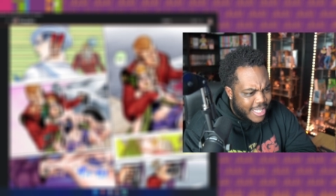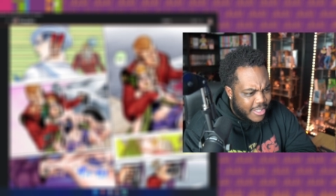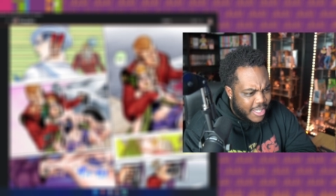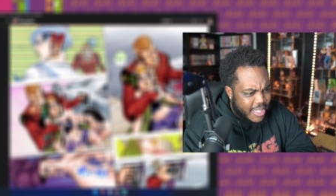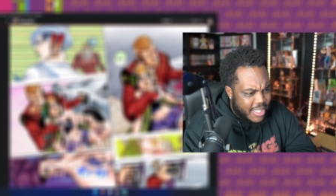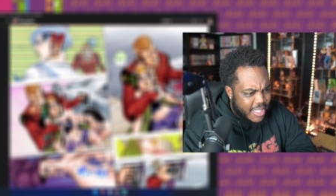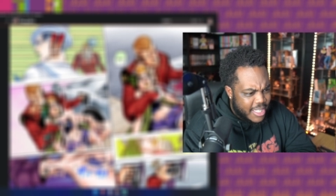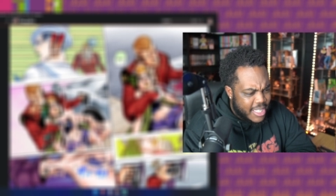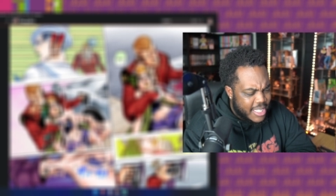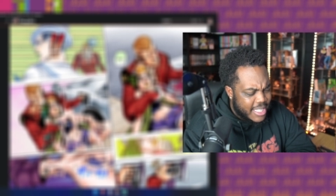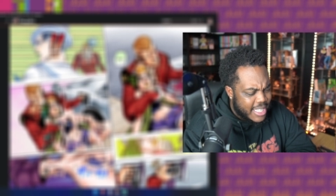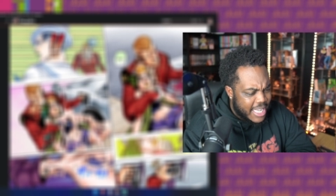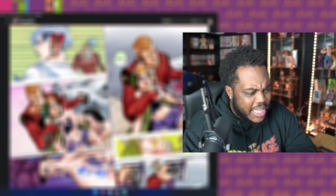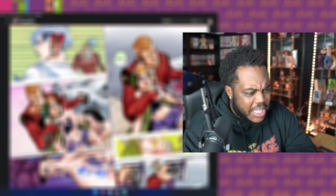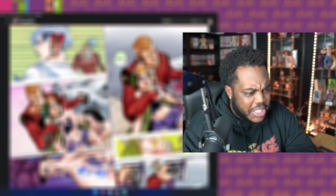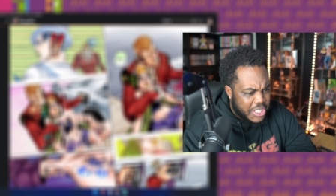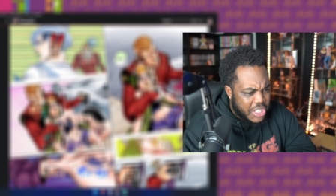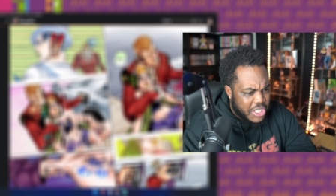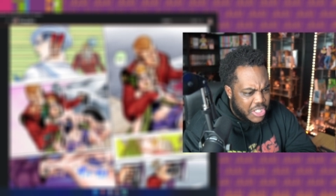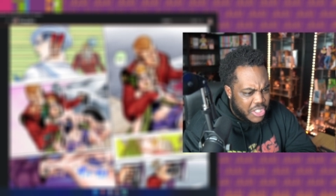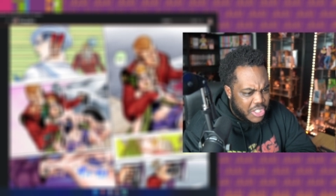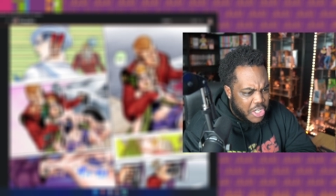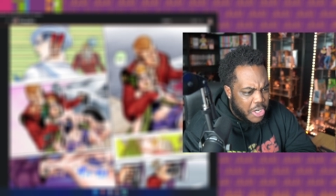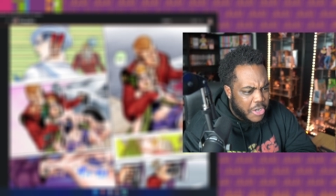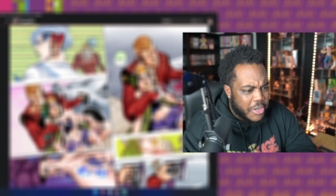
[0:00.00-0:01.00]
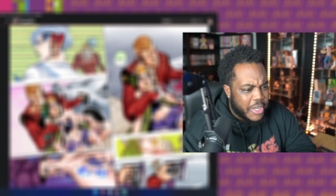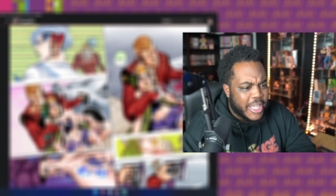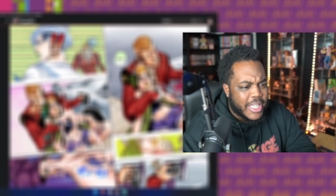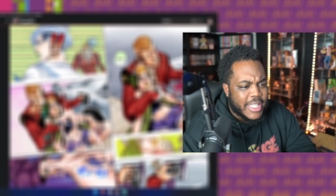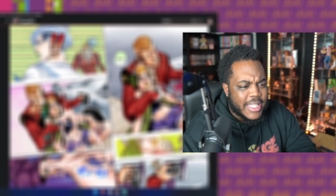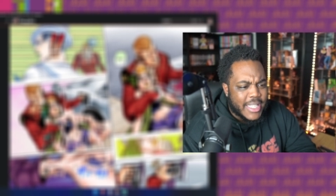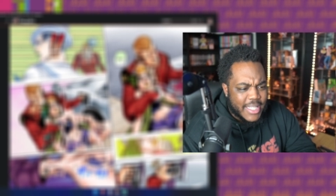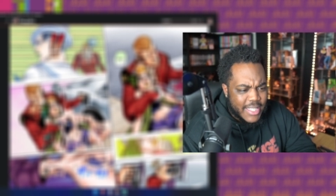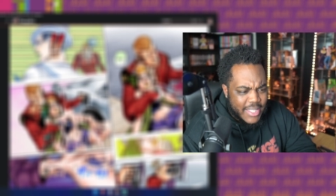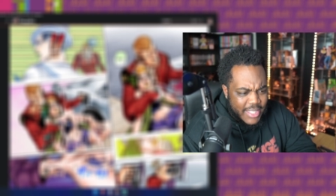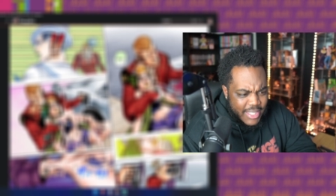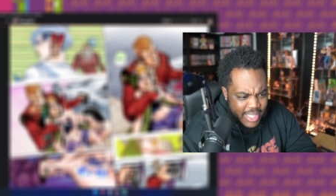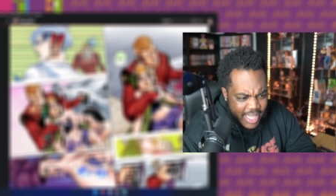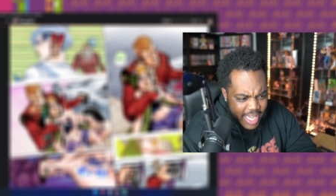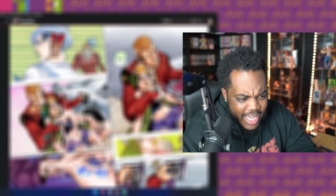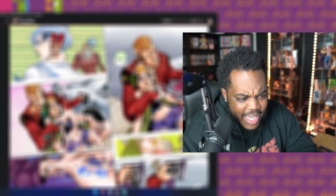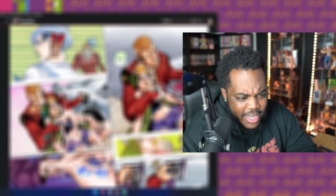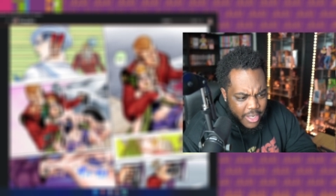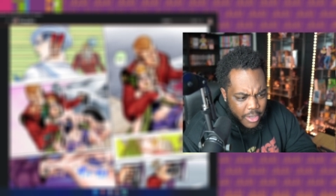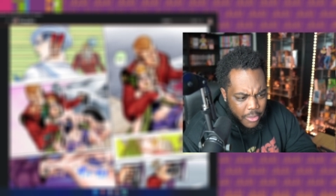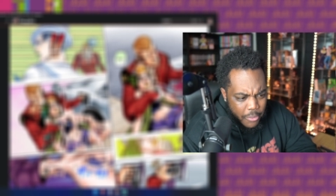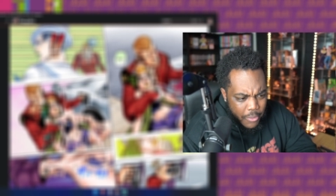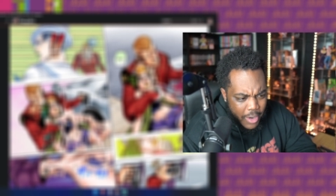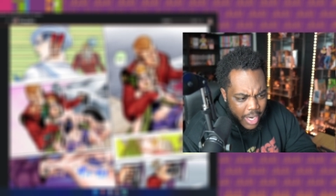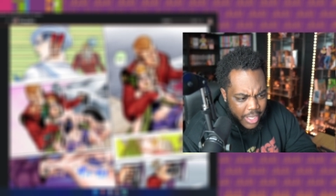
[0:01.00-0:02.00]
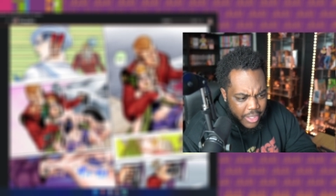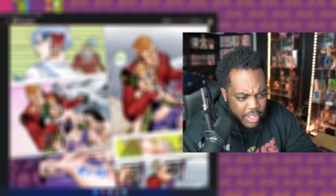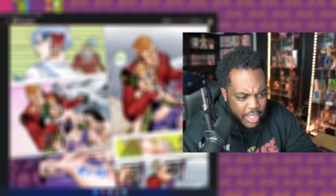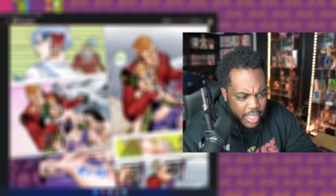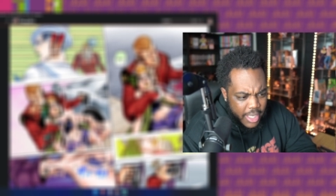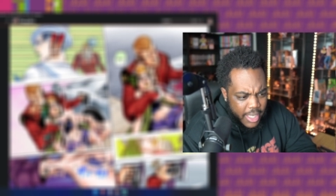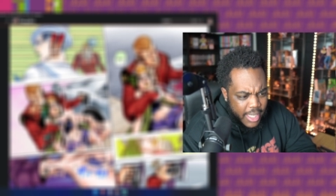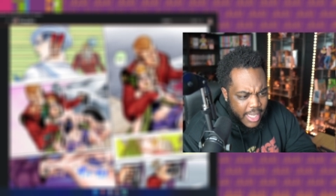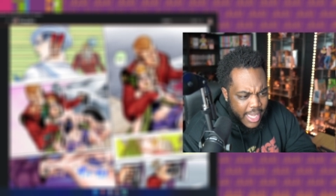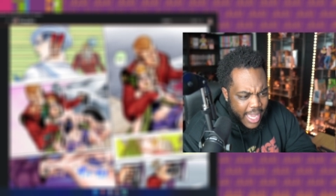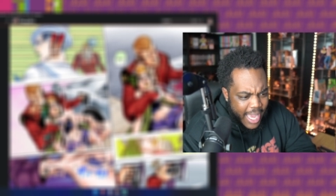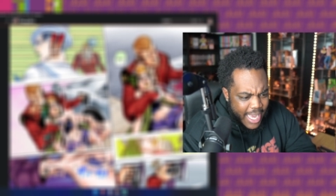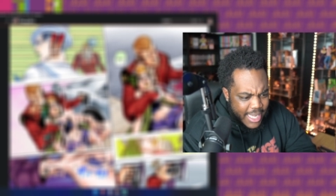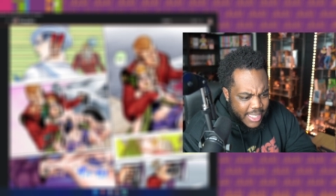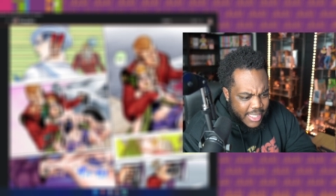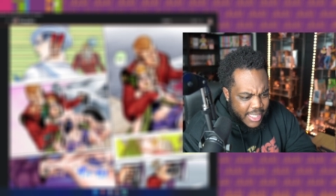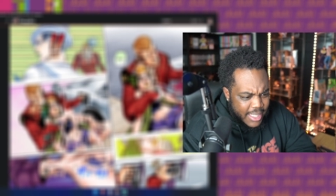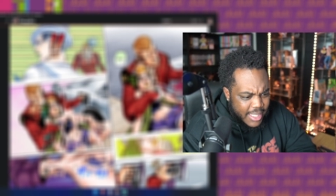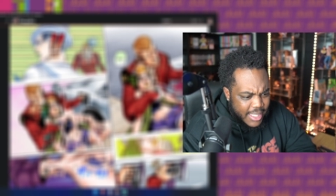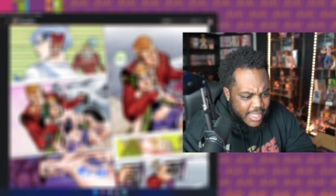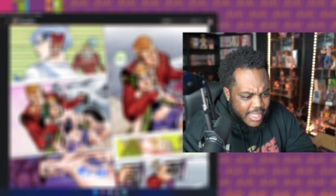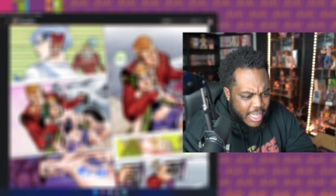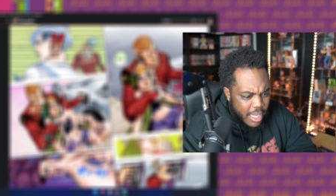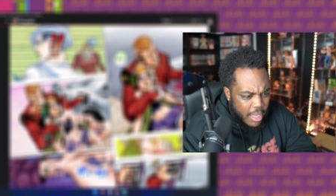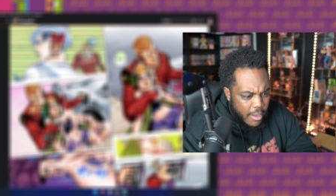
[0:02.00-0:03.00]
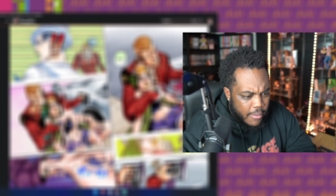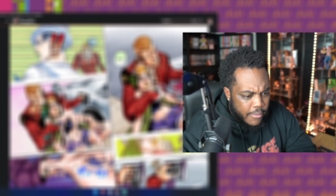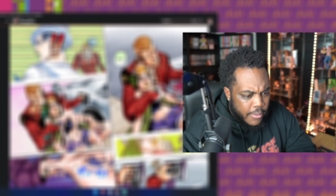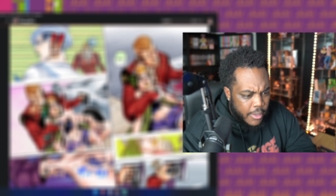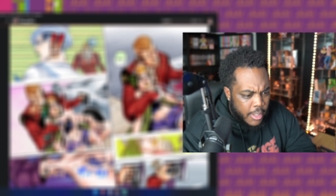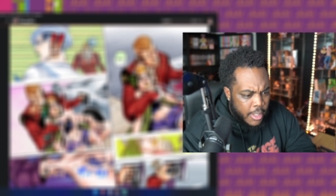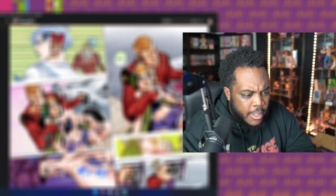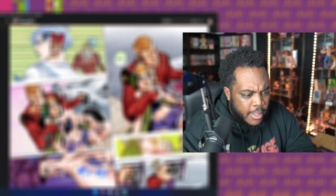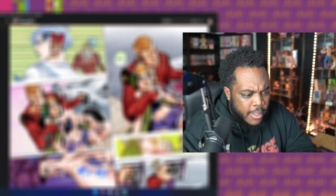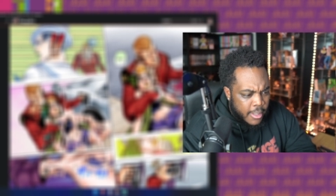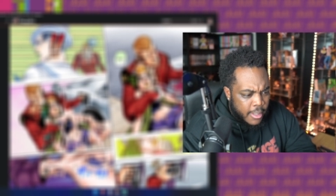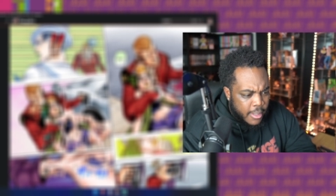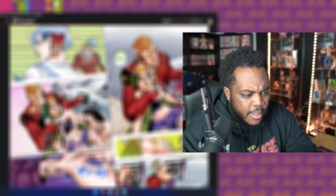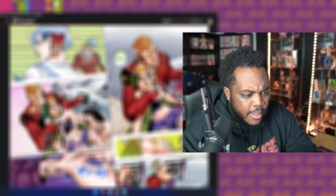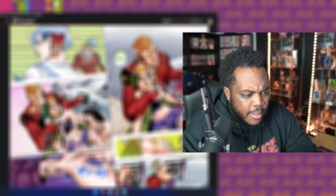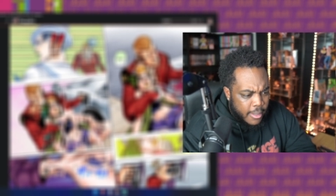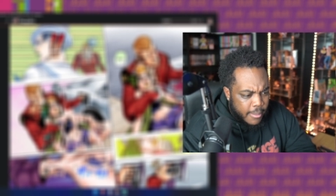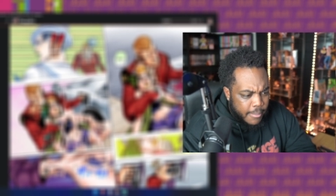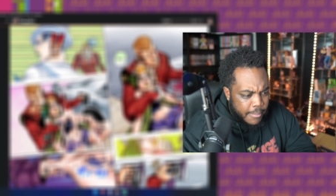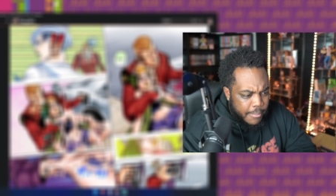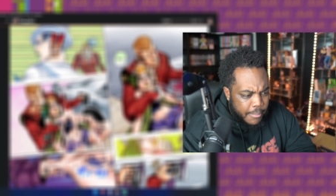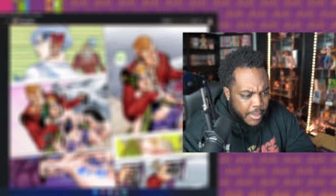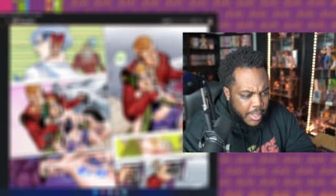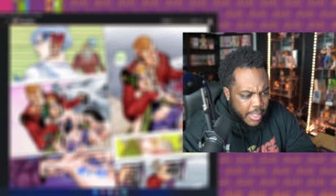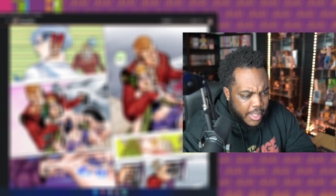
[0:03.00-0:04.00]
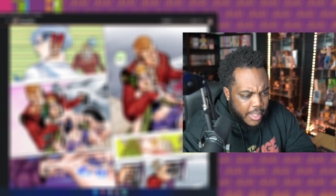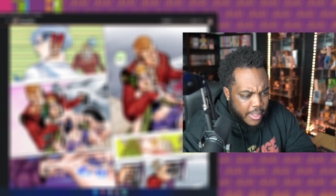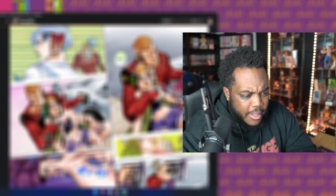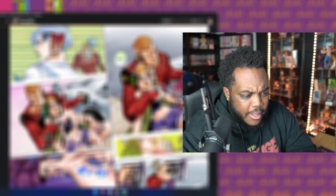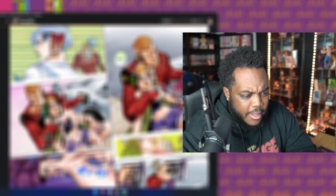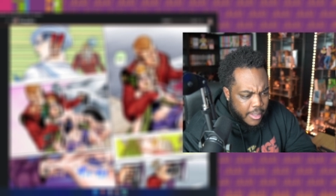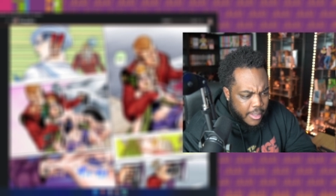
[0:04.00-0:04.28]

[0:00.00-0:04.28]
Because it looks like it's just turning into skin rather than gas itself. But